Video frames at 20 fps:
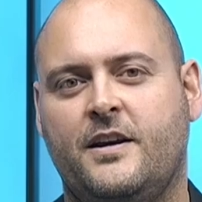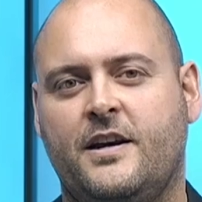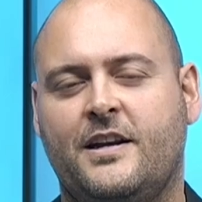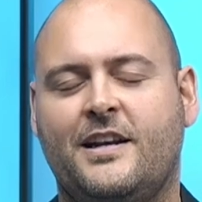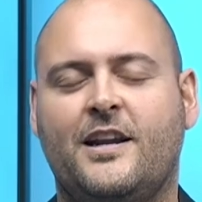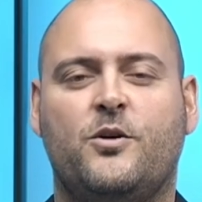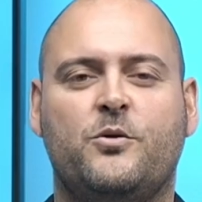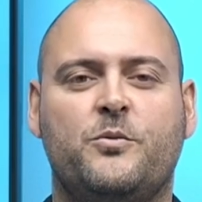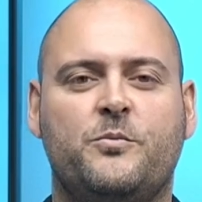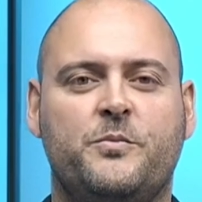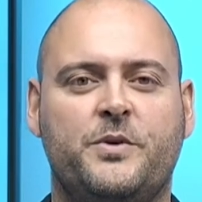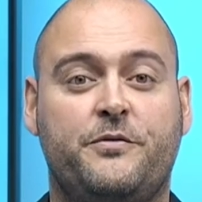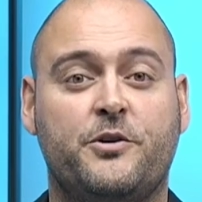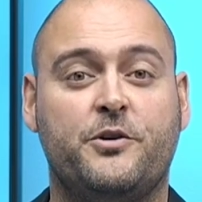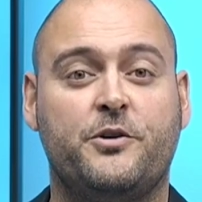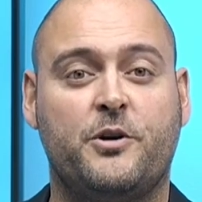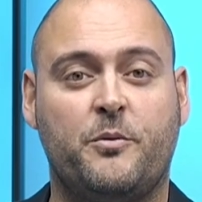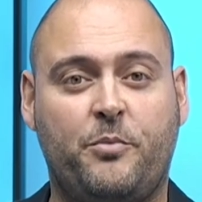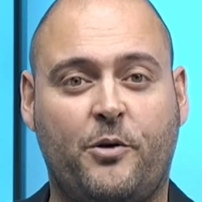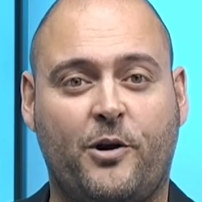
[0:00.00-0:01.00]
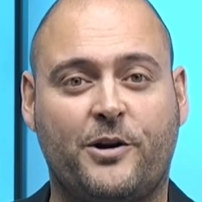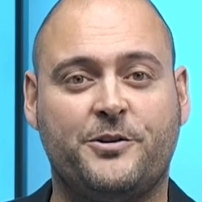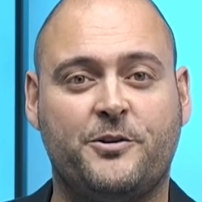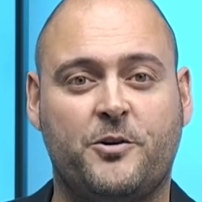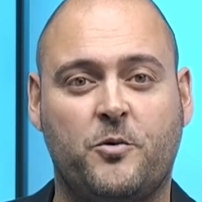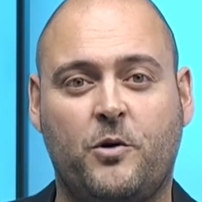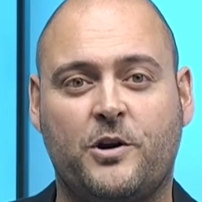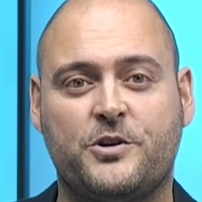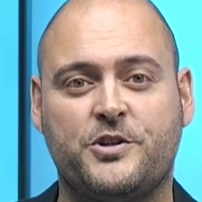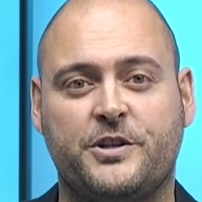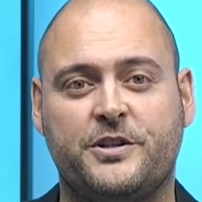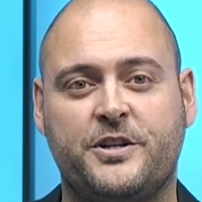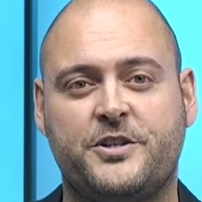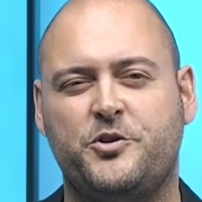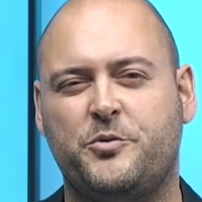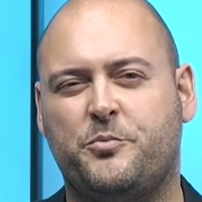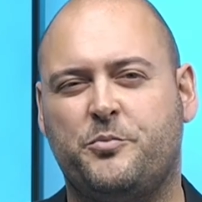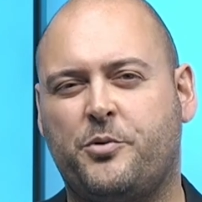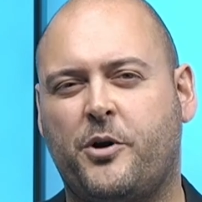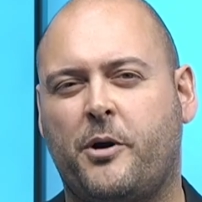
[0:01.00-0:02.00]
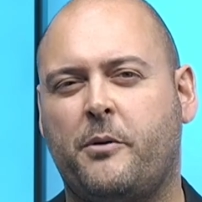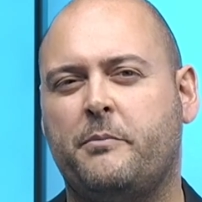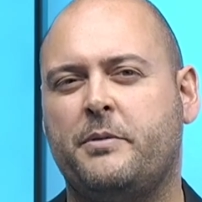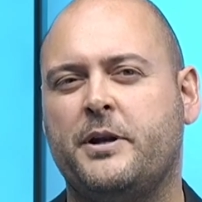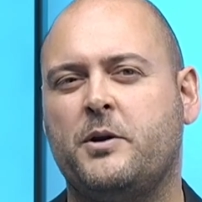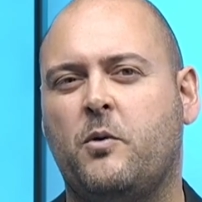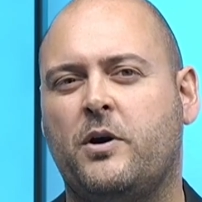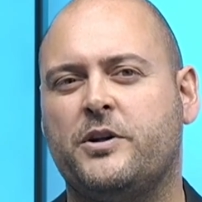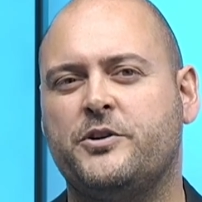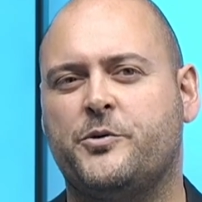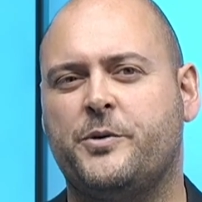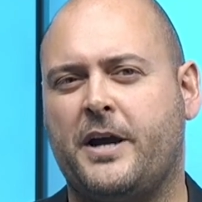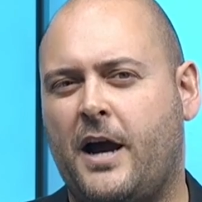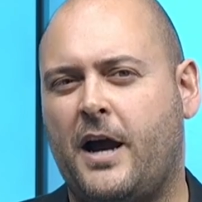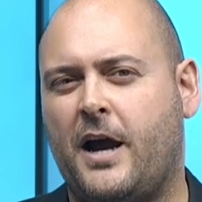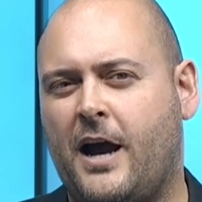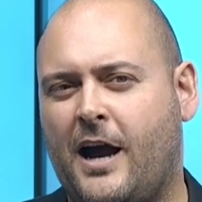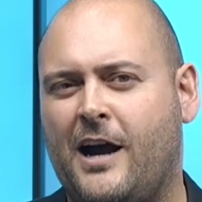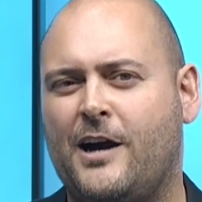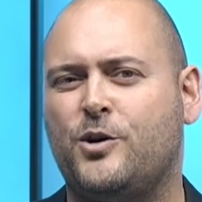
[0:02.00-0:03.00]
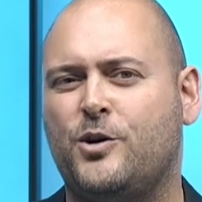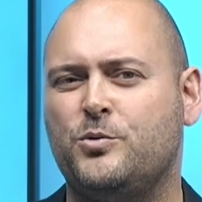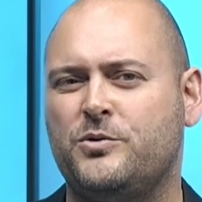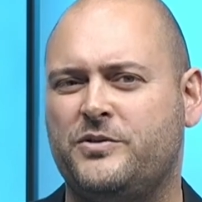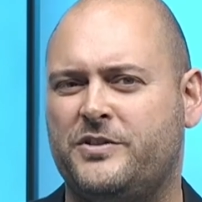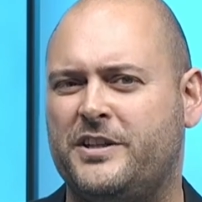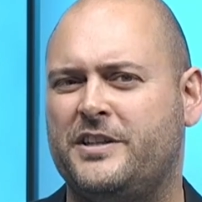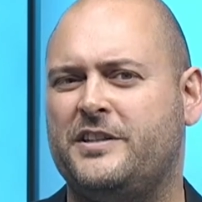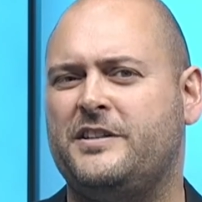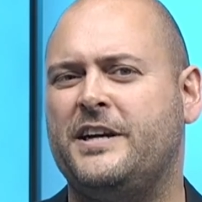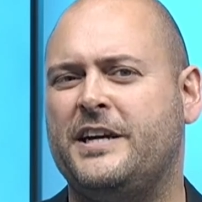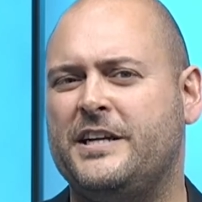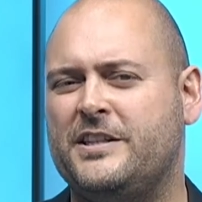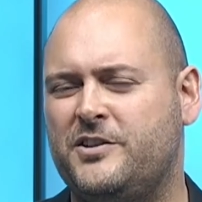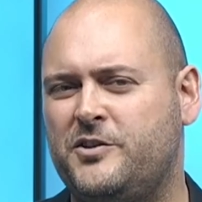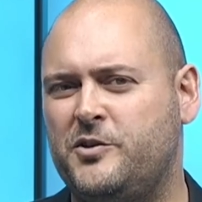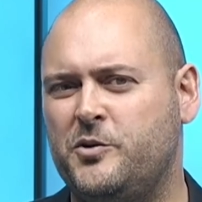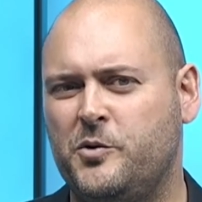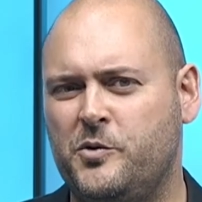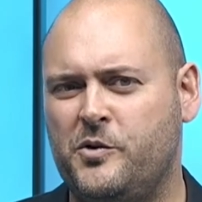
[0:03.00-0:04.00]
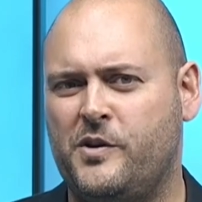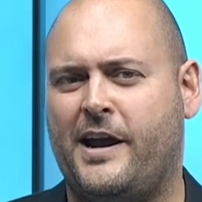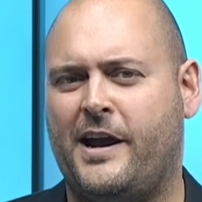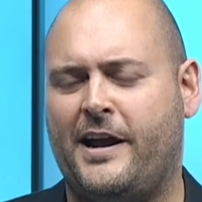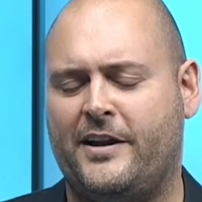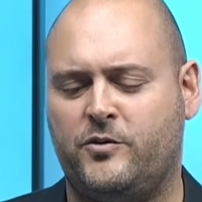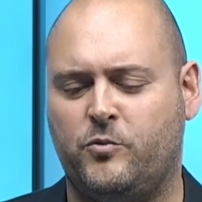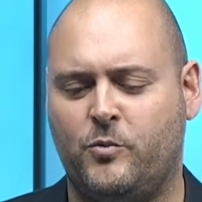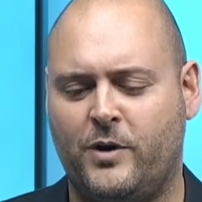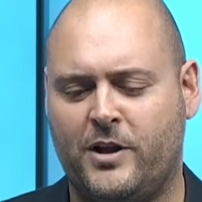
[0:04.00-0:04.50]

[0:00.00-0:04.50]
Now, if you're a partner watching this, you're probably wondering, how did they do that? Well,